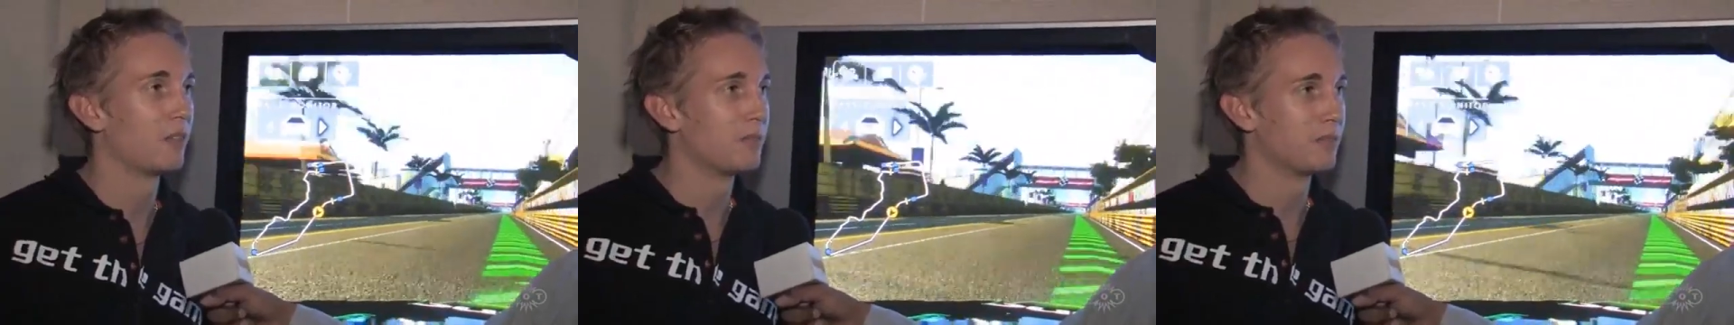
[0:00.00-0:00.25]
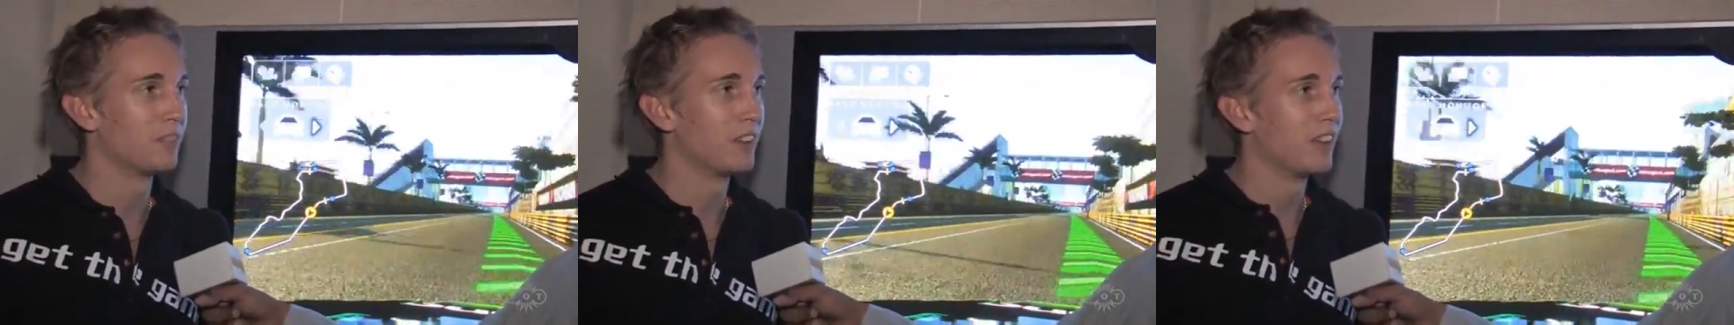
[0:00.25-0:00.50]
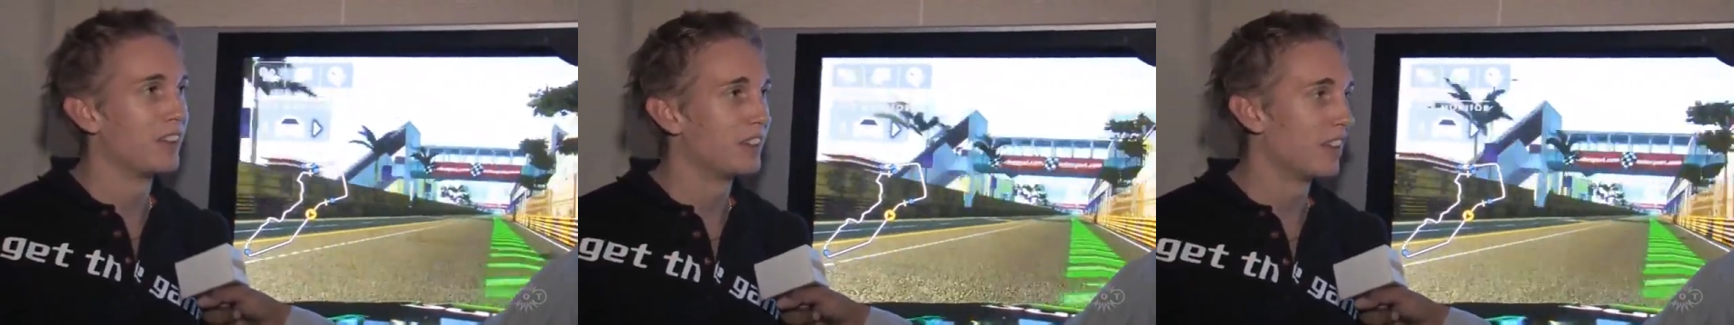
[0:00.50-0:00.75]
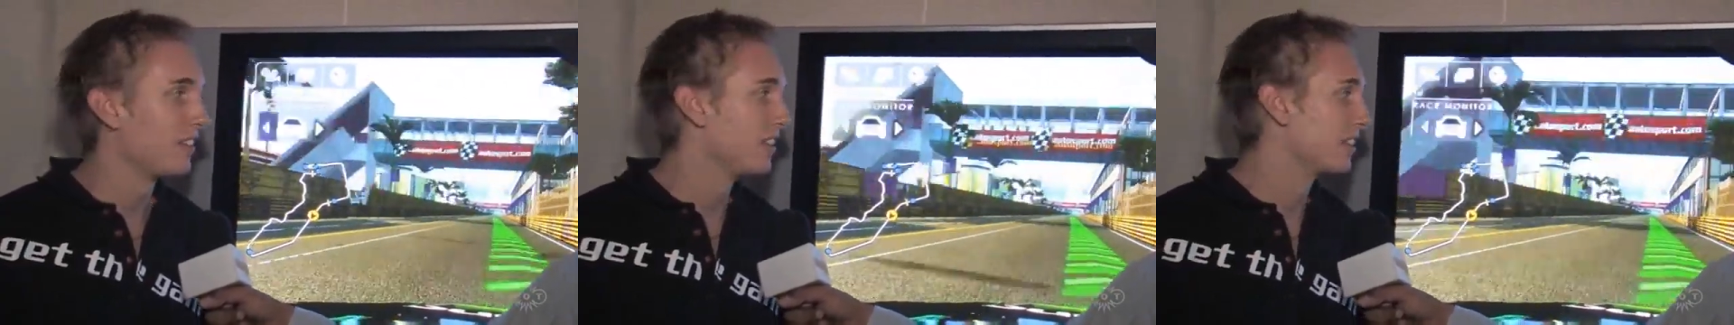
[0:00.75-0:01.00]
And we've
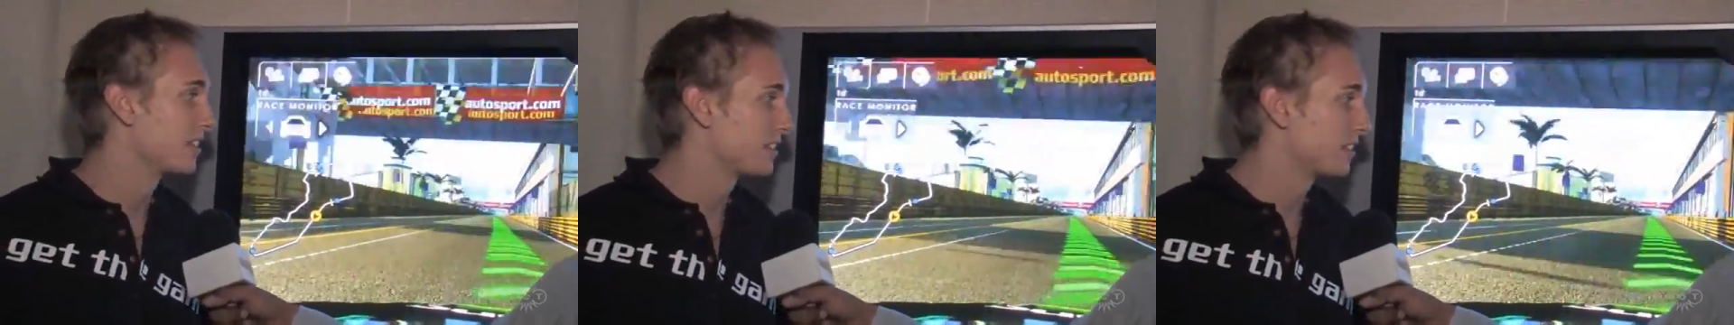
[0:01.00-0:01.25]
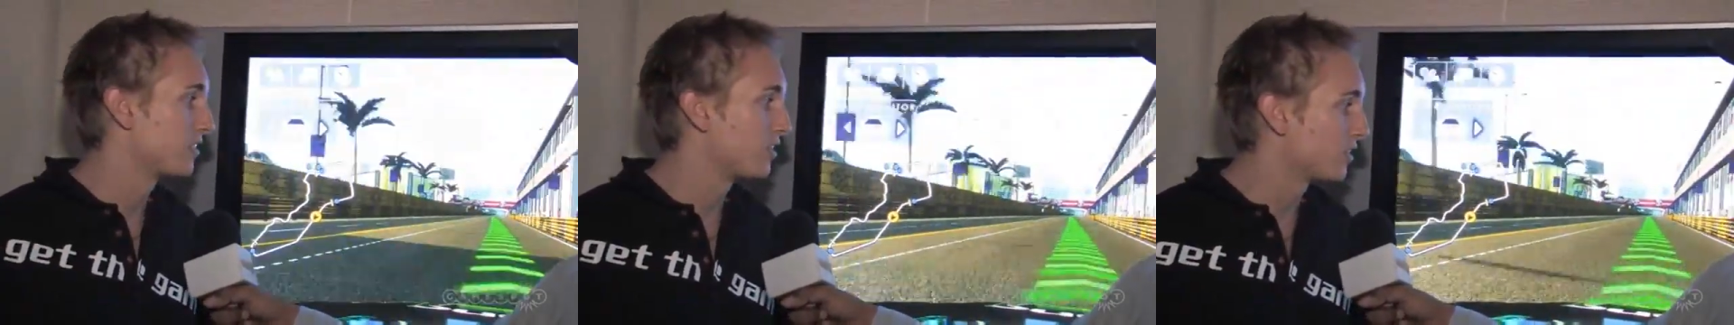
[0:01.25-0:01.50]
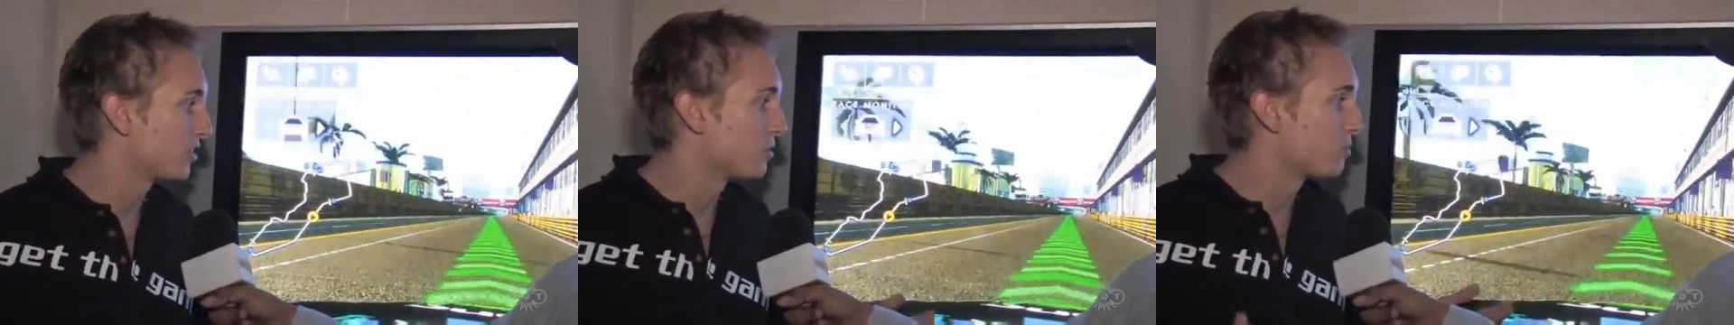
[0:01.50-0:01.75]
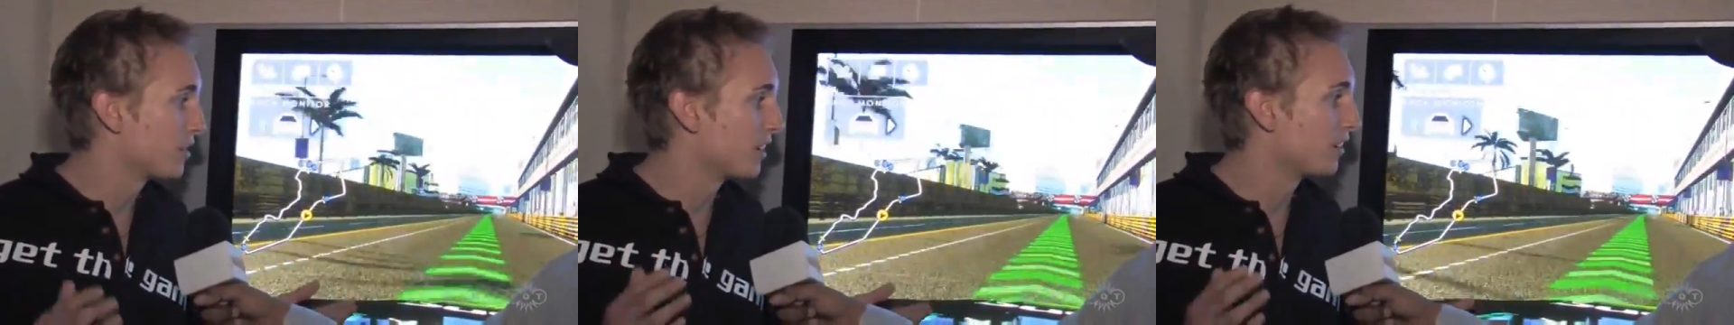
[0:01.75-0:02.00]
done this just
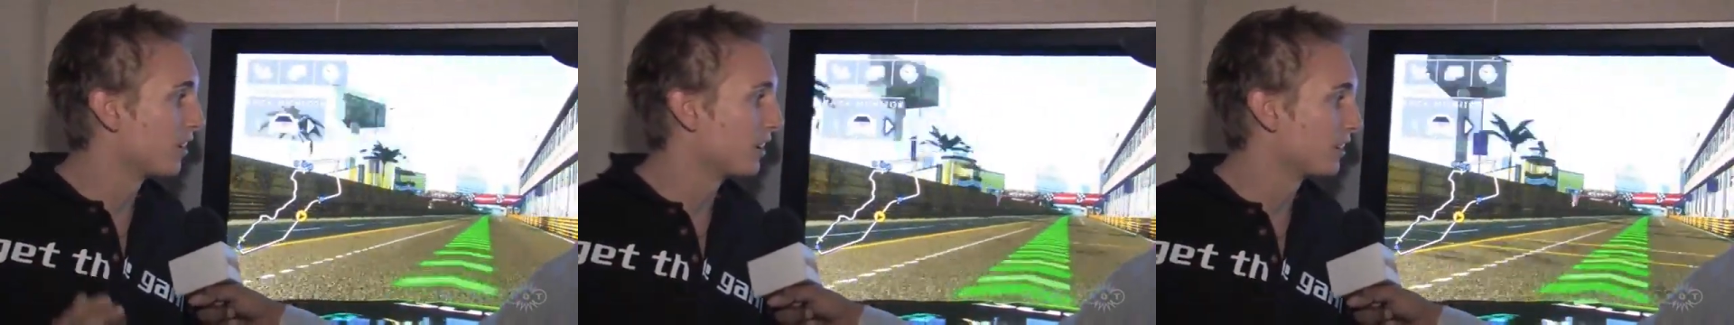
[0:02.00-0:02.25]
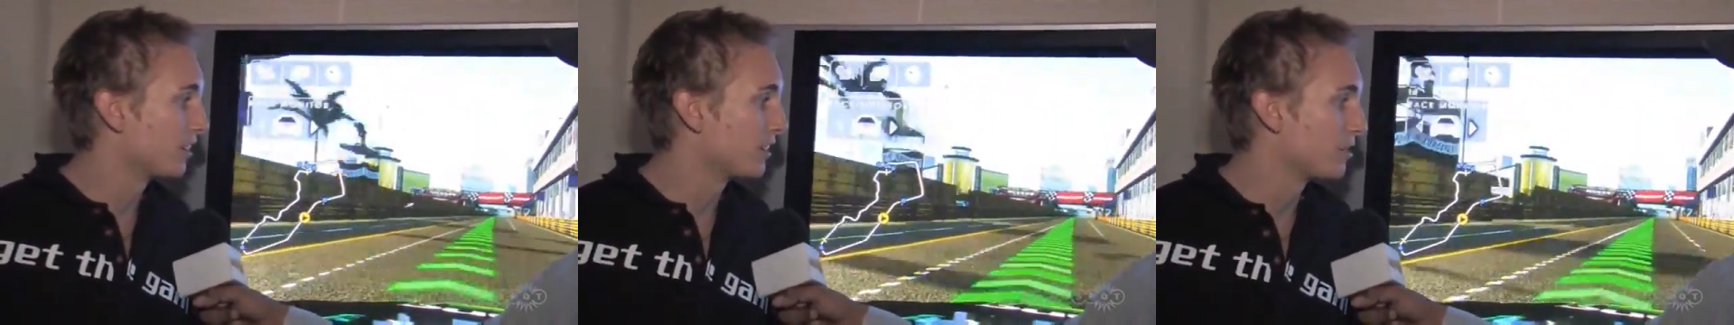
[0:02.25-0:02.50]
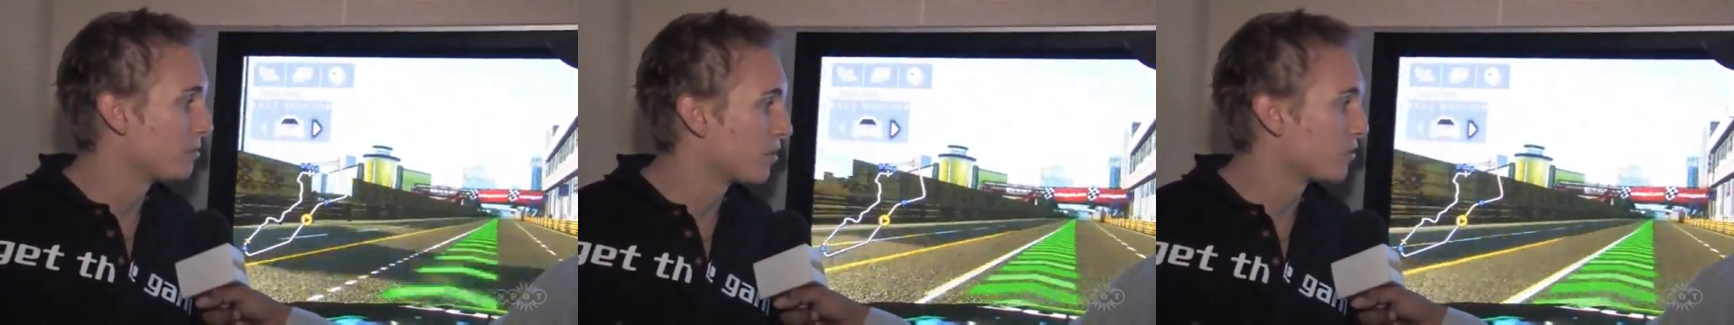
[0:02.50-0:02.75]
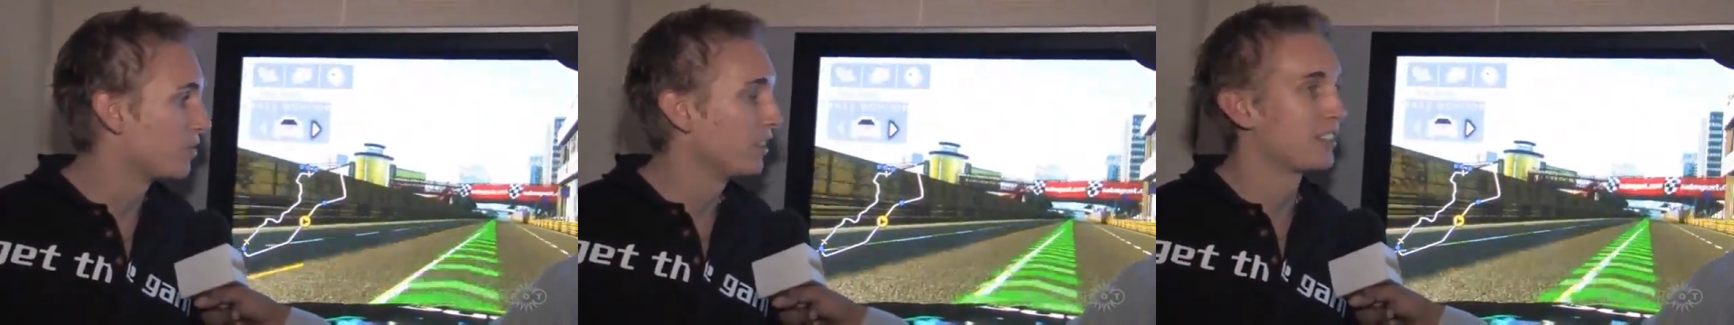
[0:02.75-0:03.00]
to bring the
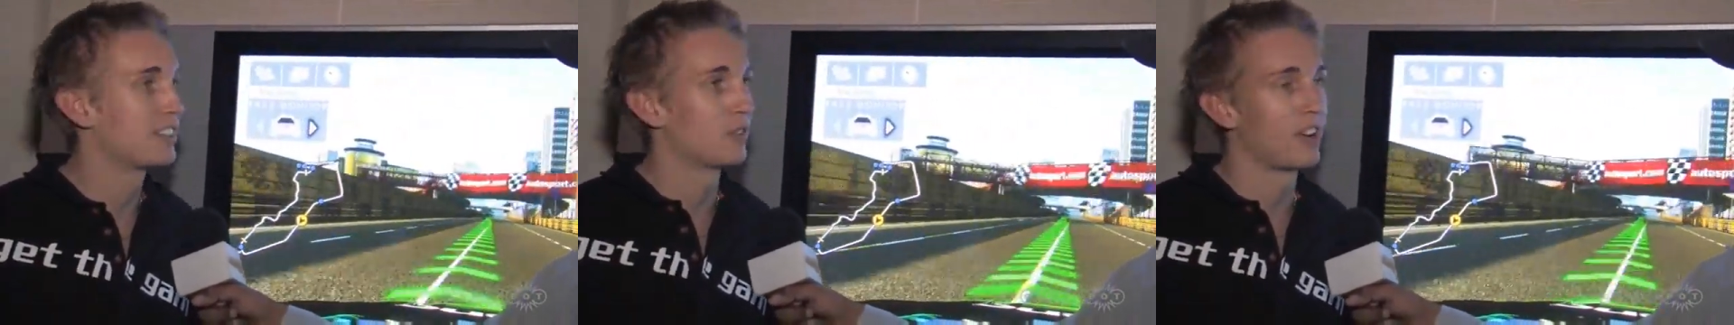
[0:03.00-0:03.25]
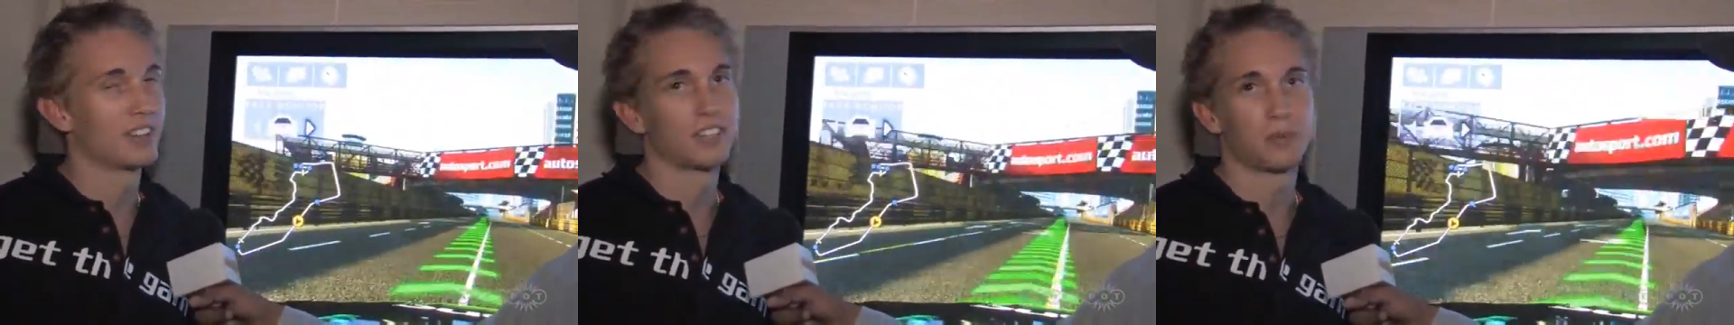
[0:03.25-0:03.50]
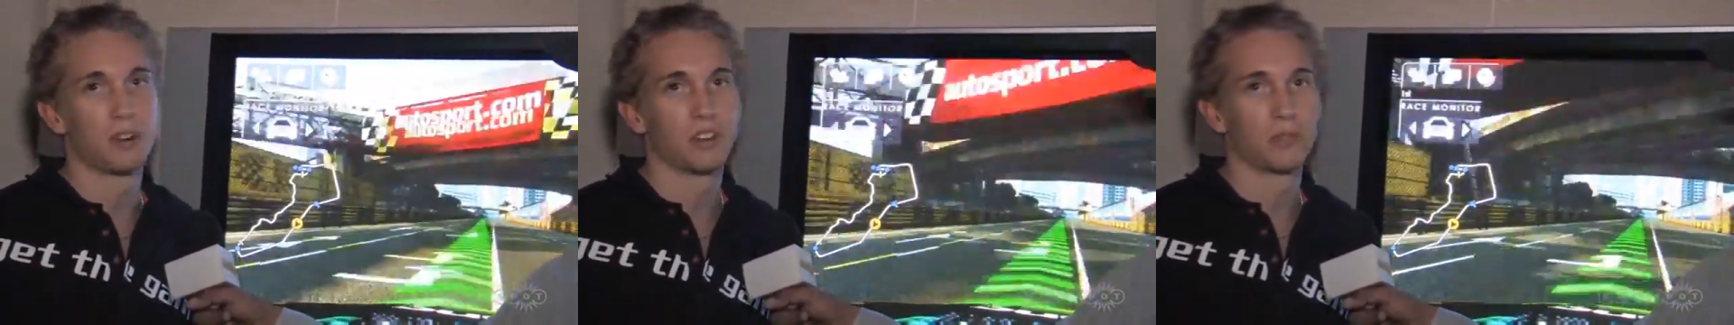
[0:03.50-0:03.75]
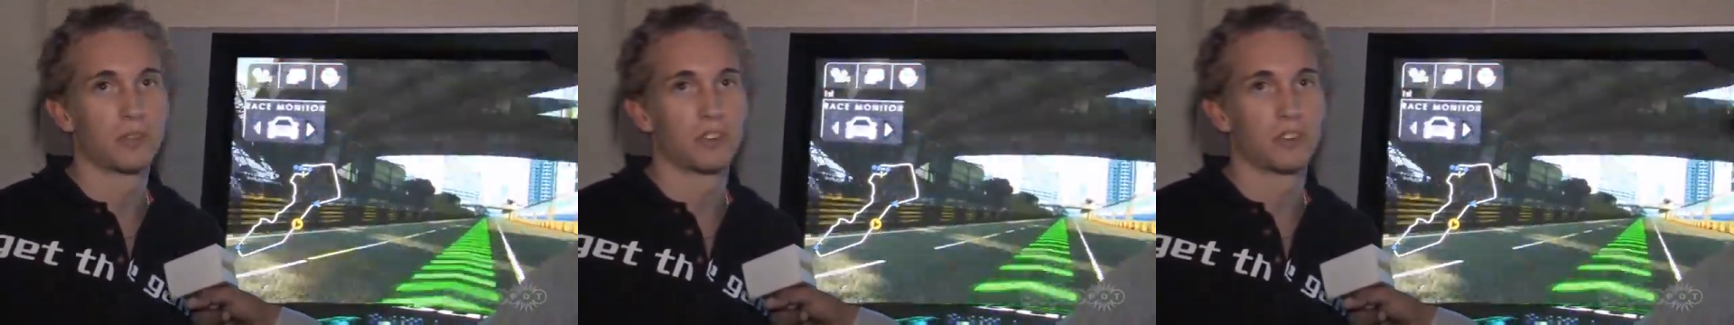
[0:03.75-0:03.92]
most realistic racing experience